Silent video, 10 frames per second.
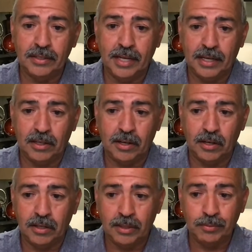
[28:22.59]

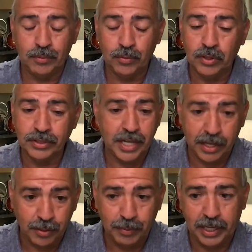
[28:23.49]
that will
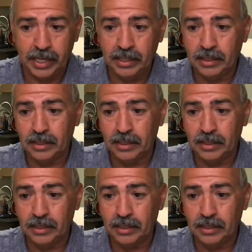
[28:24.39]
take your money,